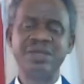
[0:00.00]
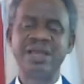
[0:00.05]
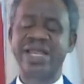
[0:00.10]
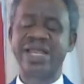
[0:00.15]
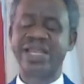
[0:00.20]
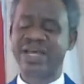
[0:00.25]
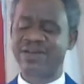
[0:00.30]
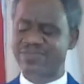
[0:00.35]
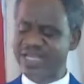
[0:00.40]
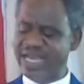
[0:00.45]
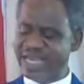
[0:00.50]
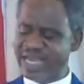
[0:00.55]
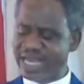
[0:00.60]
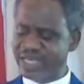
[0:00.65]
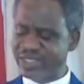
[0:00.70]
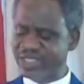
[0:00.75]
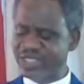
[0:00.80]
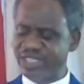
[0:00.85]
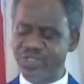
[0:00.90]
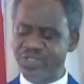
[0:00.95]
And after he
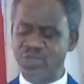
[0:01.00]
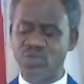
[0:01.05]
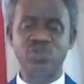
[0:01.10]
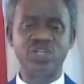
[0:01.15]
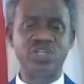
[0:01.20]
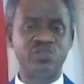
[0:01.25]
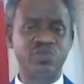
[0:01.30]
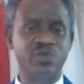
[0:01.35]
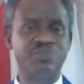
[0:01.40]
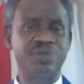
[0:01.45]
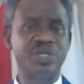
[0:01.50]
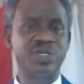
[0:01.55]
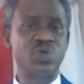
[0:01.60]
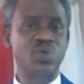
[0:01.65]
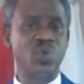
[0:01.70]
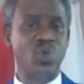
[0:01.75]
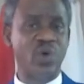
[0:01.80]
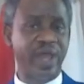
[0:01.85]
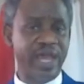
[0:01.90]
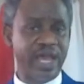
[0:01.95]
has healed you, he will bring
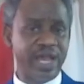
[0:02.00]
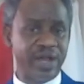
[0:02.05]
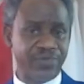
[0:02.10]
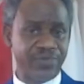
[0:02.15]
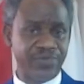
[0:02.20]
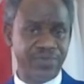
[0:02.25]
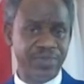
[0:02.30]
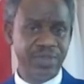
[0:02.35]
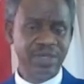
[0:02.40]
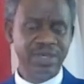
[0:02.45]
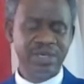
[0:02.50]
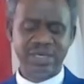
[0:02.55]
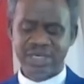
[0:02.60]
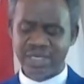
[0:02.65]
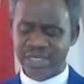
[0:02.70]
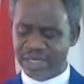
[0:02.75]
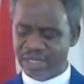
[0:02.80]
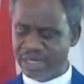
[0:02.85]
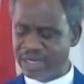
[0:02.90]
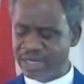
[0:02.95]
you health
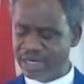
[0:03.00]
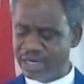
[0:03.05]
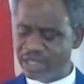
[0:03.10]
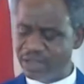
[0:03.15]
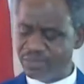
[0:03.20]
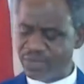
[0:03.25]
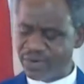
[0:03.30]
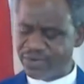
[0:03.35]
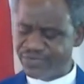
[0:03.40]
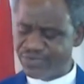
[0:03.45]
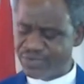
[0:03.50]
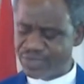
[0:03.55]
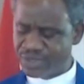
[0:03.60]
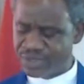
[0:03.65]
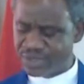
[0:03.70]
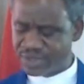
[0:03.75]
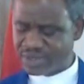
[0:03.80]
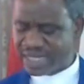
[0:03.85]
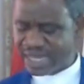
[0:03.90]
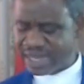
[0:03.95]
in the name of
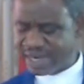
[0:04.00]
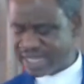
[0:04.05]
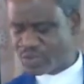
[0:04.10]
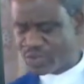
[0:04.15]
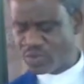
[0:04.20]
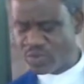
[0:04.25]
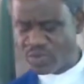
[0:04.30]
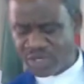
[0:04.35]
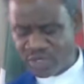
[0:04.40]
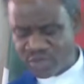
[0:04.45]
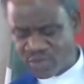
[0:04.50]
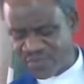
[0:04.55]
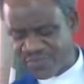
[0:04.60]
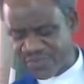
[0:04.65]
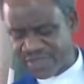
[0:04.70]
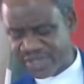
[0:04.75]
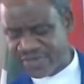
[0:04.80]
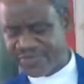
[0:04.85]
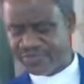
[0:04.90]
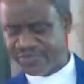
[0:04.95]
Jesus. Now let's go a little
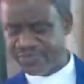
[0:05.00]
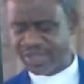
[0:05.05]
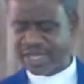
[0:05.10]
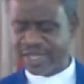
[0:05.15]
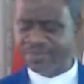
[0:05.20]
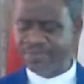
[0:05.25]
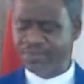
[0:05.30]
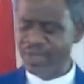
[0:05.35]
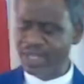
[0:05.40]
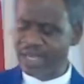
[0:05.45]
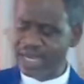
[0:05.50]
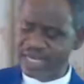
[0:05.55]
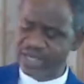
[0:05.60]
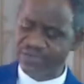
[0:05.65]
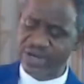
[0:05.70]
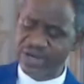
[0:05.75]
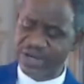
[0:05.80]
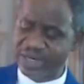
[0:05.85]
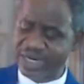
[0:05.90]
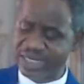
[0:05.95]
further from that. I
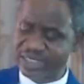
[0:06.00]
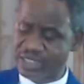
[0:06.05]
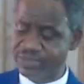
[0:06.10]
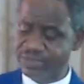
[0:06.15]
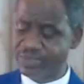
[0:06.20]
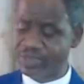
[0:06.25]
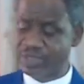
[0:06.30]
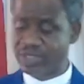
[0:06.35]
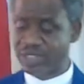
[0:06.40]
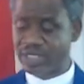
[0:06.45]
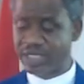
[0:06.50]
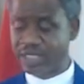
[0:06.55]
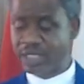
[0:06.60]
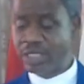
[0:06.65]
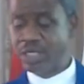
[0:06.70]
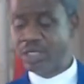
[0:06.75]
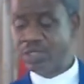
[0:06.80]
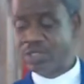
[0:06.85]
give you another scripture today.